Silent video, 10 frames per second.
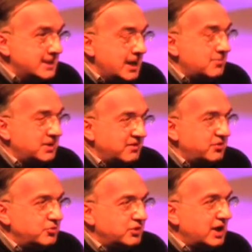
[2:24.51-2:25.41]
Yeah, we have a
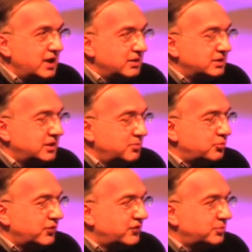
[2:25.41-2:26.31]
new guy, team
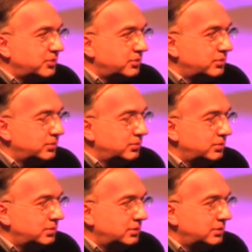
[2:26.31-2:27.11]
principal, who